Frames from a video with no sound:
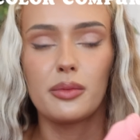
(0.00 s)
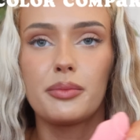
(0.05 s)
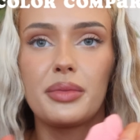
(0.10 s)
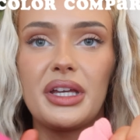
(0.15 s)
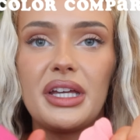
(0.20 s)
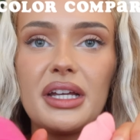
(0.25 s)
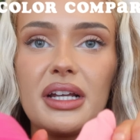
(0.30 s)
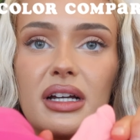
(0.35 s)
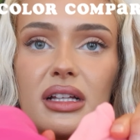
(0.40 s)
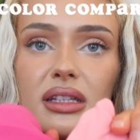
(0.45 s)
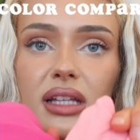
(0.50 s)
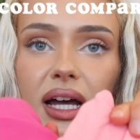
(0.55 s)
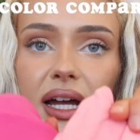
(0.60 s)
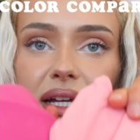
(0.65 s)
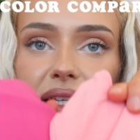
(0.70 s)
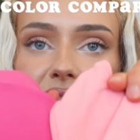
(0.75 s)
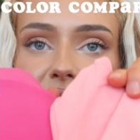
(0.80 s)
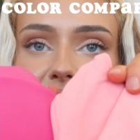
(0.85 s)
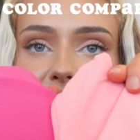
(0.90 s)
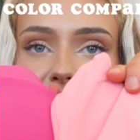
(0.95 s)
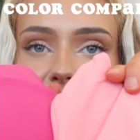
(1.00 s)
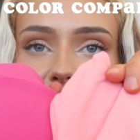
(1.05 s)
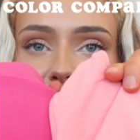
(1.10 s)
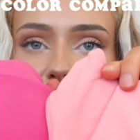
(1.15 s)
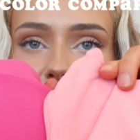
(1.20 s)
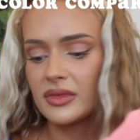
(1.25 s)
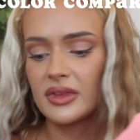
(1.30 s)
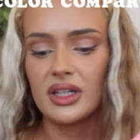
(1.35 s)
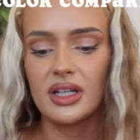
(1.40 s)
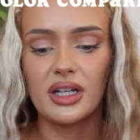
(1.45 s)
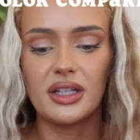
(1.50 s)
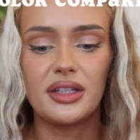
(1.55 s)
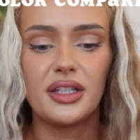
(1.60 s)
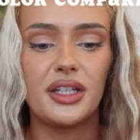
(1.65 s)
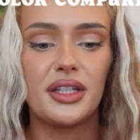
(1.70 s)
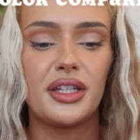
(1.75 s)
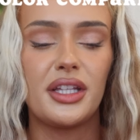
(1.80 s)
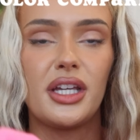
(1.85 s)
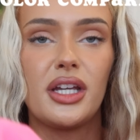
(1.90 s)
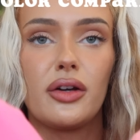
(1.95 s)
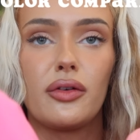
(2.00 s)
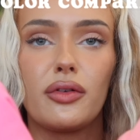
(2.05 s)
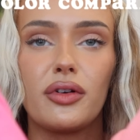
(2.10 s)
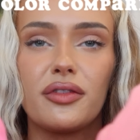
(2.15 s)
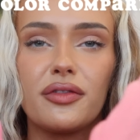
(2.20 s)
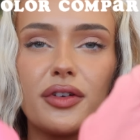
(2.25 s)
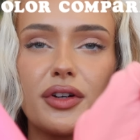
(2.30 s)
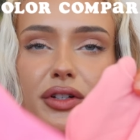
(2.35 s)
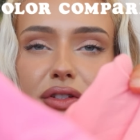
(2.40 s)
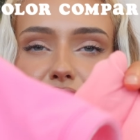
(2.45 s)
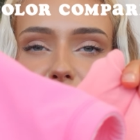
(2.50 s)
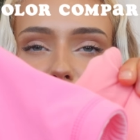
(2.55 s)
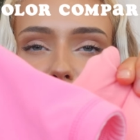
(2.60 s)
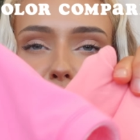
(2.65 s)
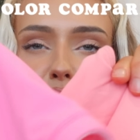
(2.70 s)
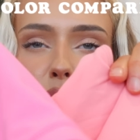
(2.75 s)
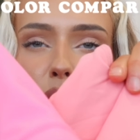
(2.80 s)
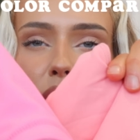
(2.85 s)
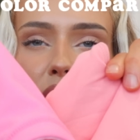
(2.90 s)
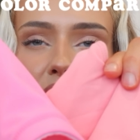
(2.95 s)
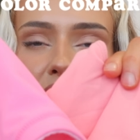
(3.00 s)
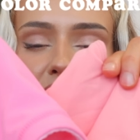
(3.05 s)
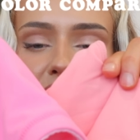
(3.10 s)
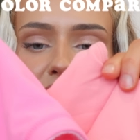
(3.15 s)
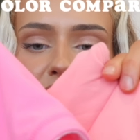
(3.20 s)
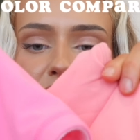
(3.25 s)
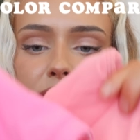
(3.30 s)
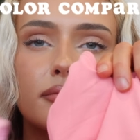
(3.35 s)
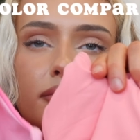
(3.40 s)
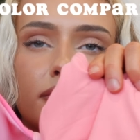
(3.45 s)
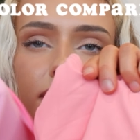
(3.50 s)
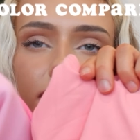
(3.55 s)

Pink Lights, and then the reversible one,